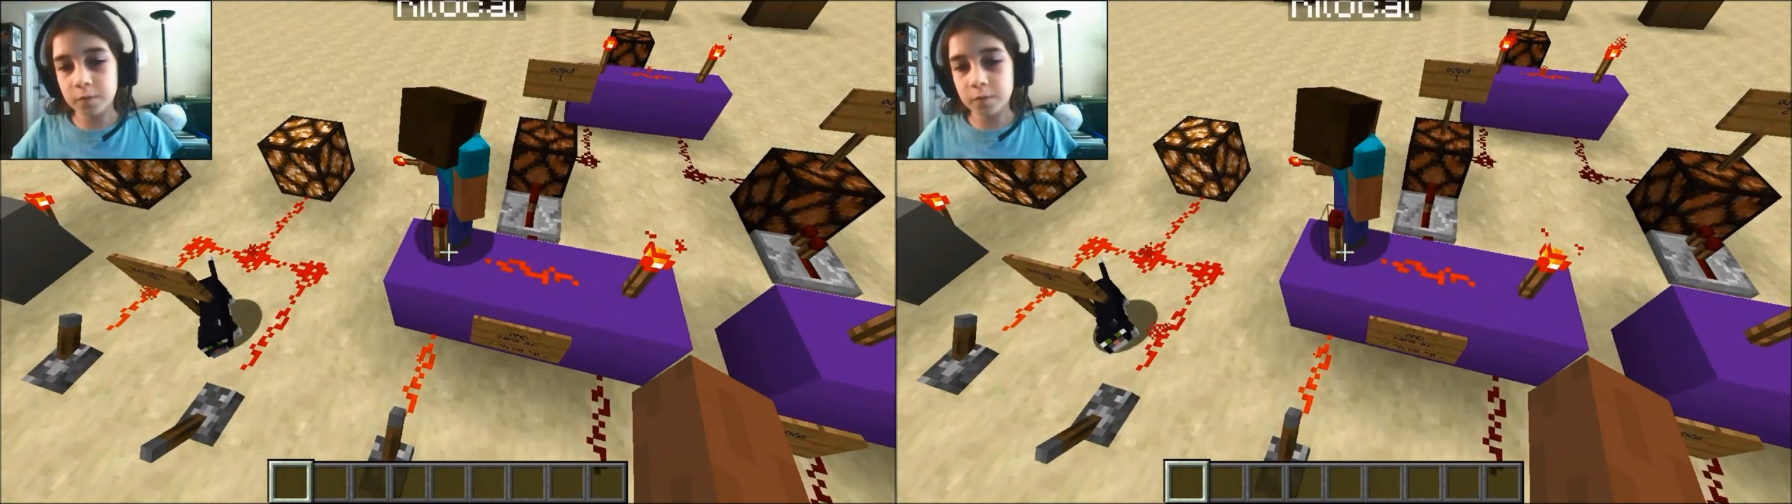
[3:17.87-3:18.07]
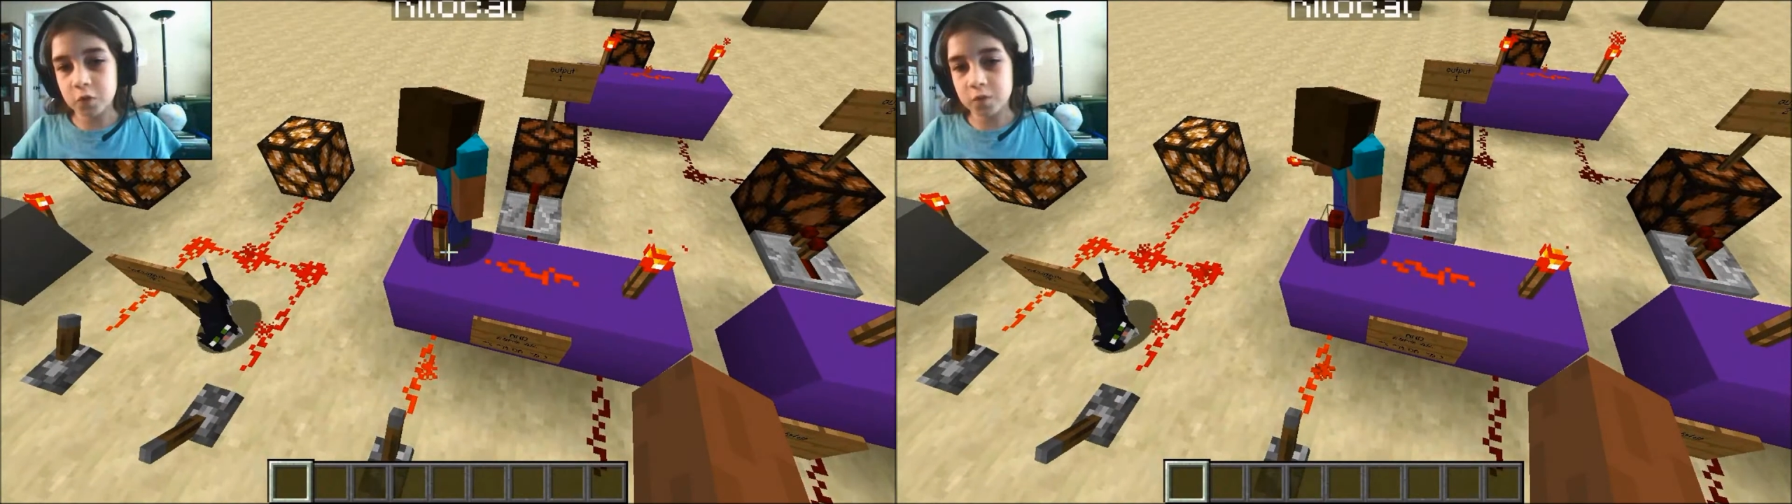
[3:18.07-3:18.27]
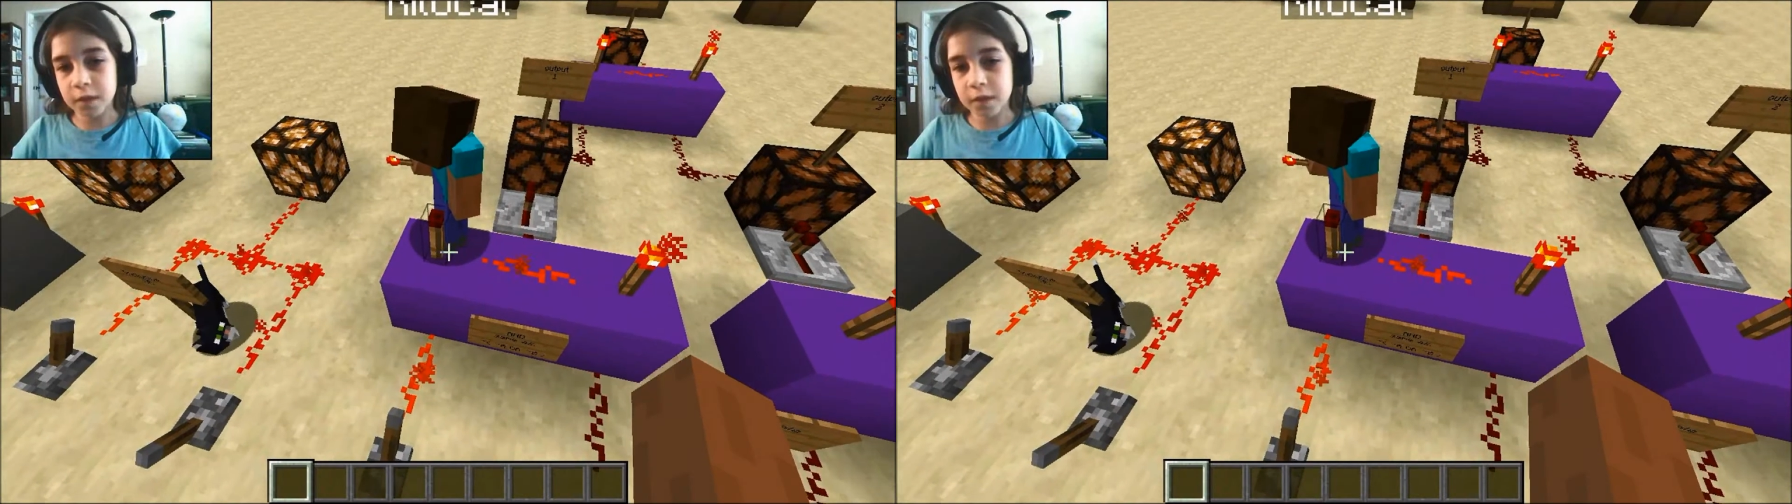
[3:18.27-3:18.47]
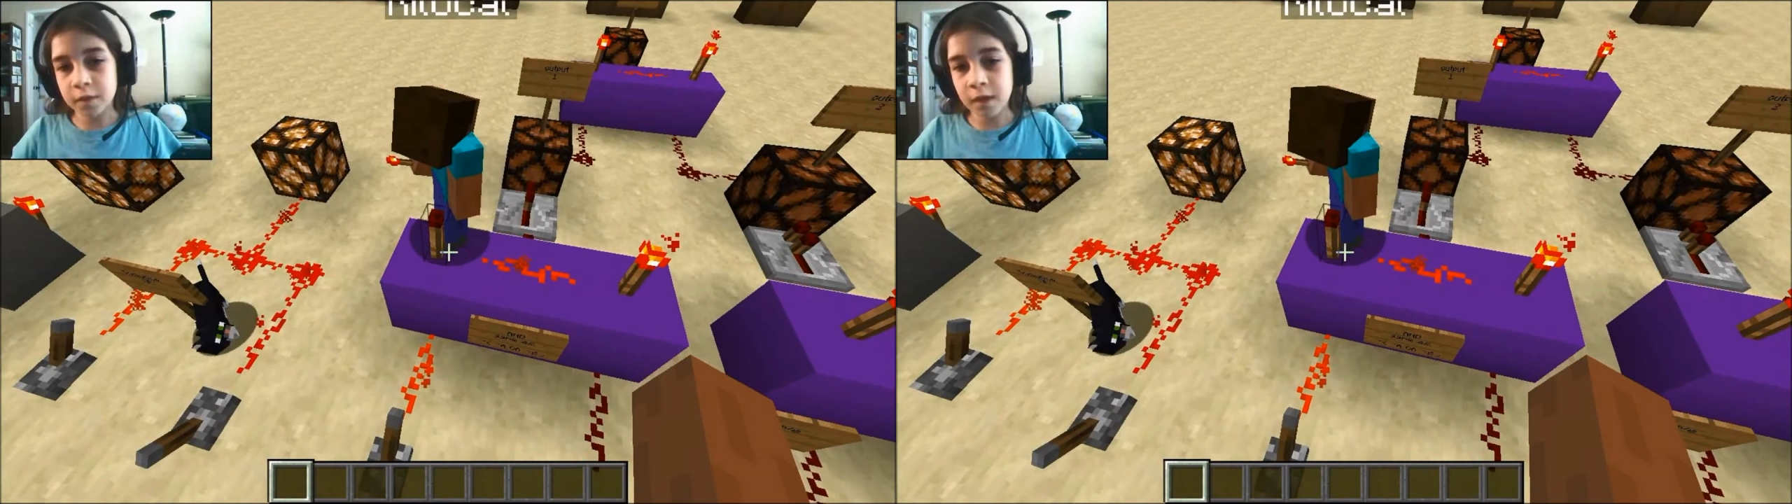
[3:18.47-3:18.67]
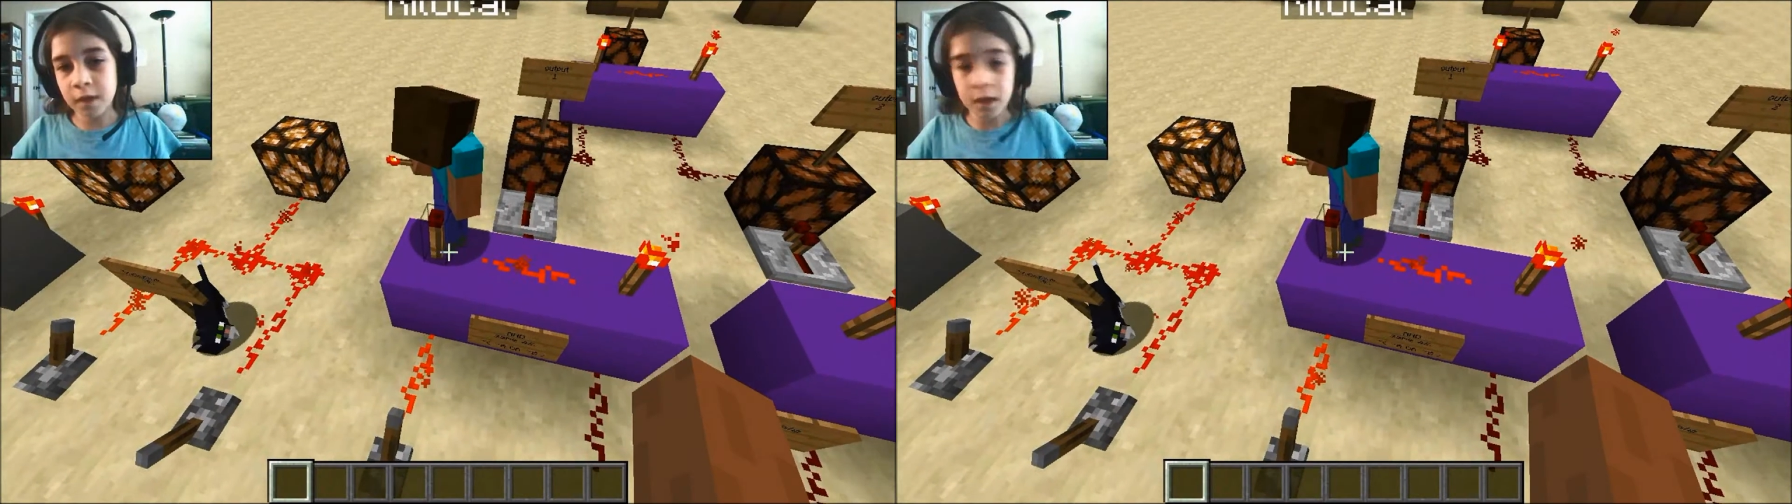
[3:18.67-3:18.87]
makes that
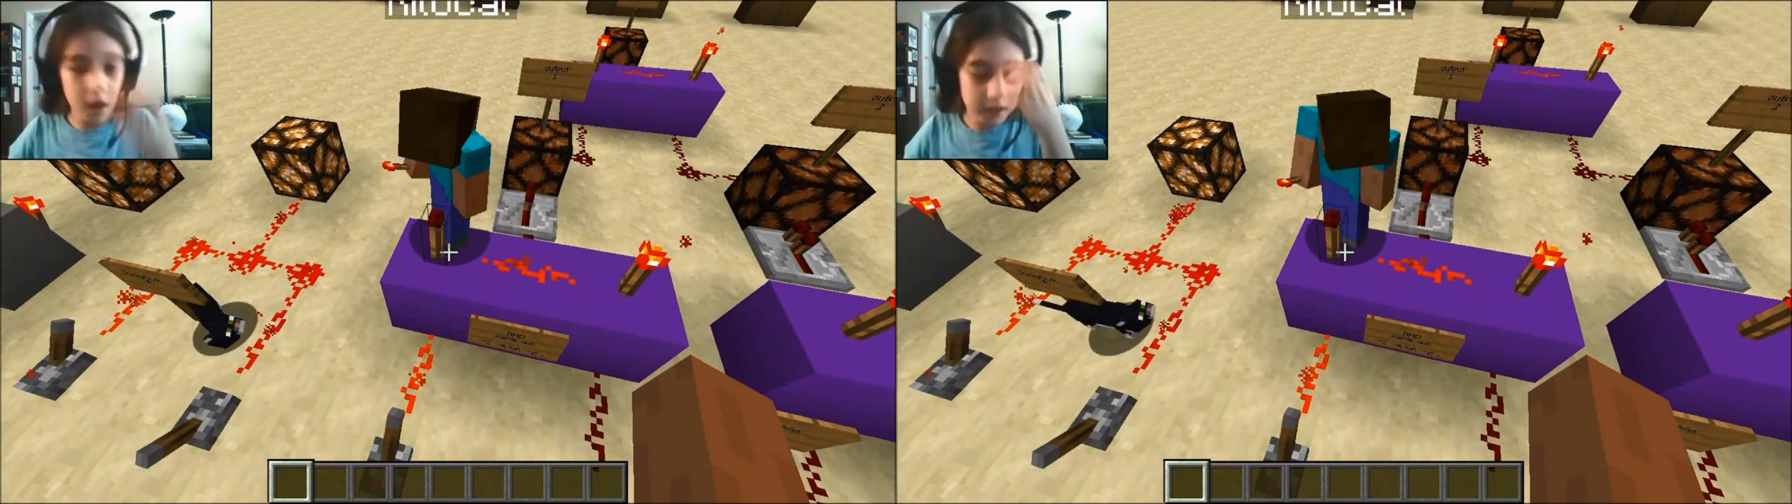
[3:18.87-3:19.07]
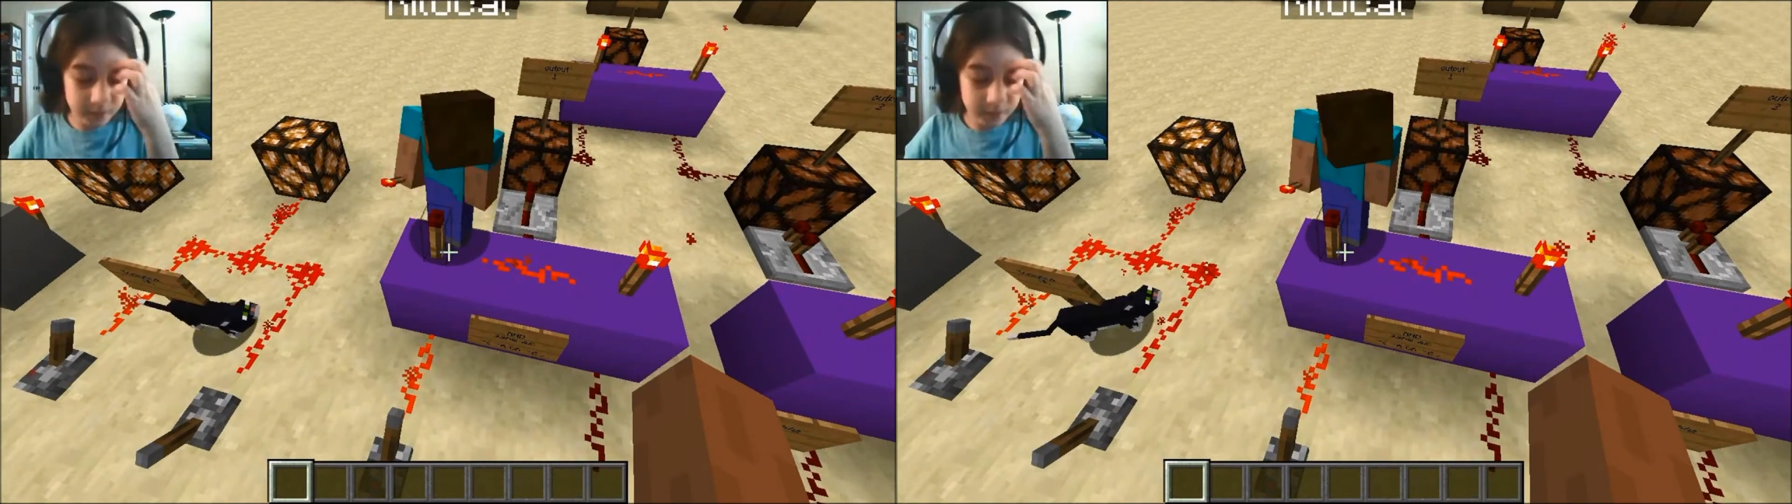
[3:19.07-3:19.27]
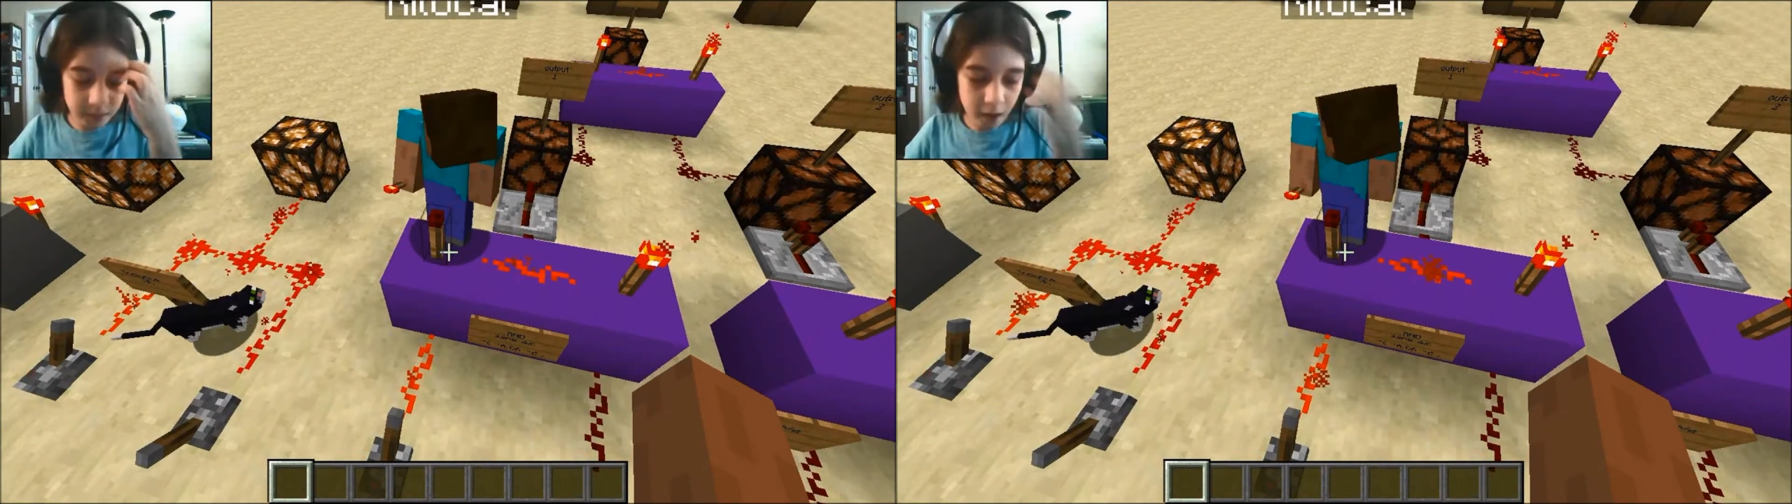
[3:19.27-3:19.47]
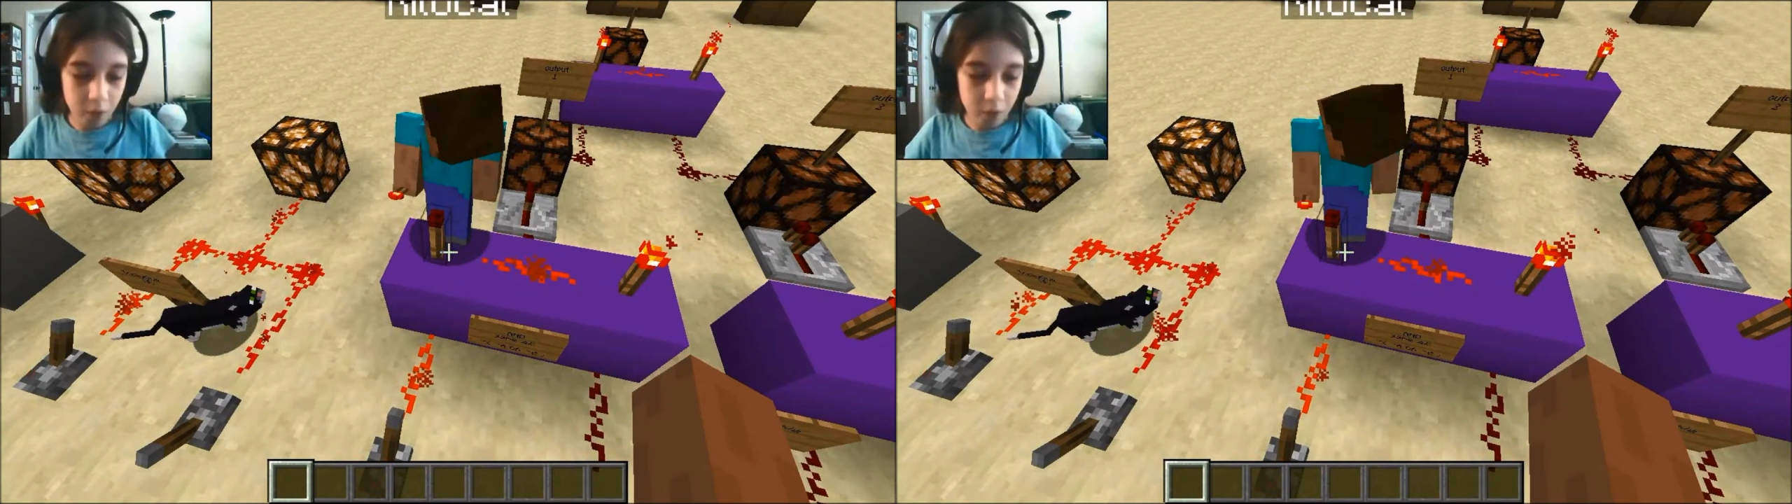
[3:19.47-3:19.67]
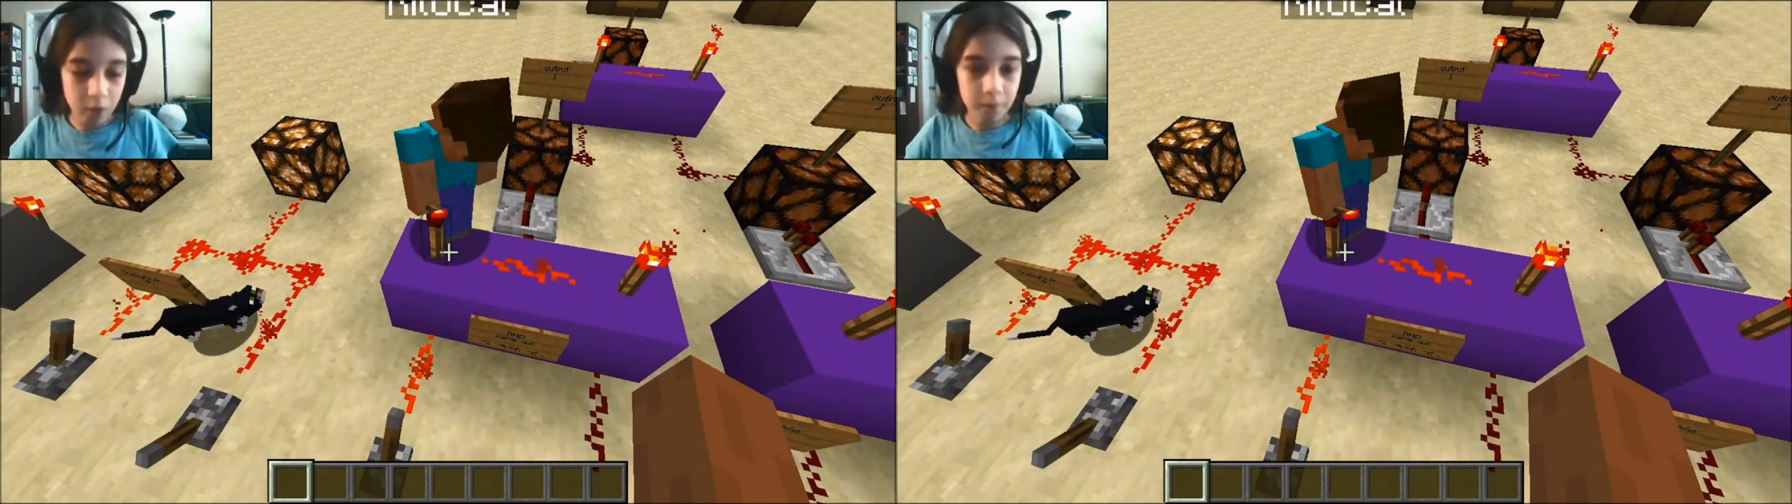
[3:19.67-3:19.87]
not give any power.